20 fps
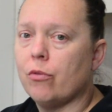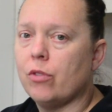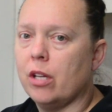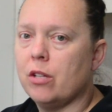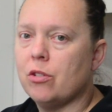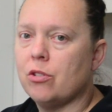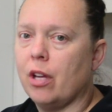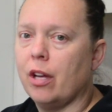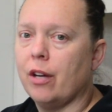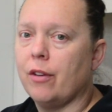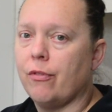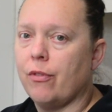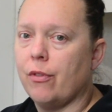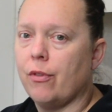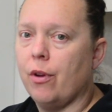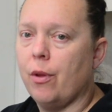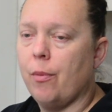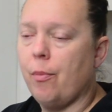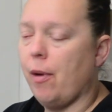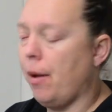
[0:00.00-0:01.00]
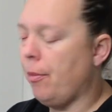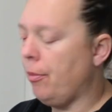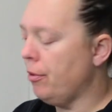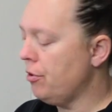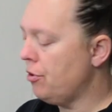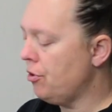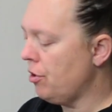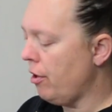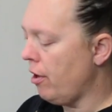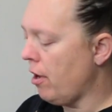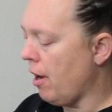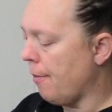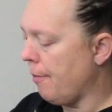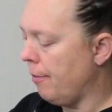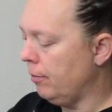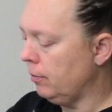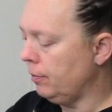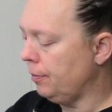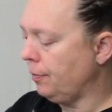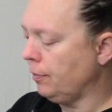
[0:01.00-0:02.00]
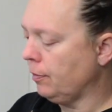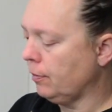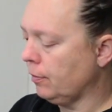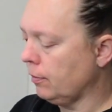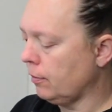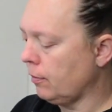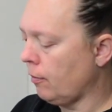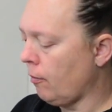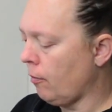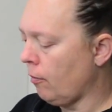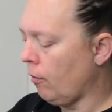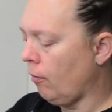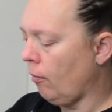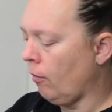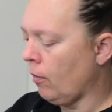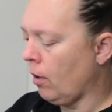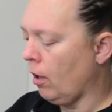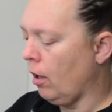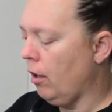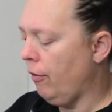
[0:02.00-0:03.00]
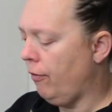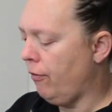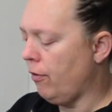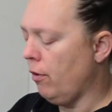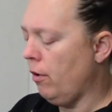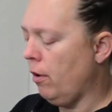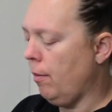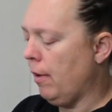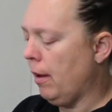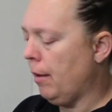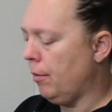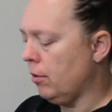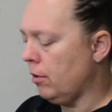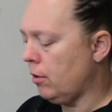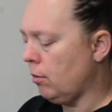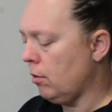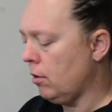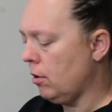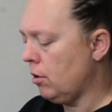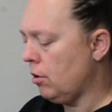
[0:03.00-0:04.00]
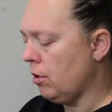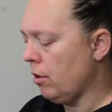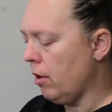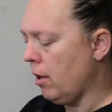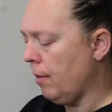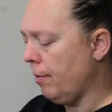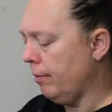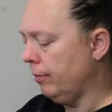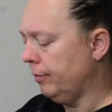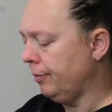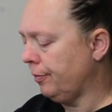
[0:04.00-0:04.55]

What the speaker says: tastes like Fruity Pebbles syrup. If Fruity Pebbles was syrup,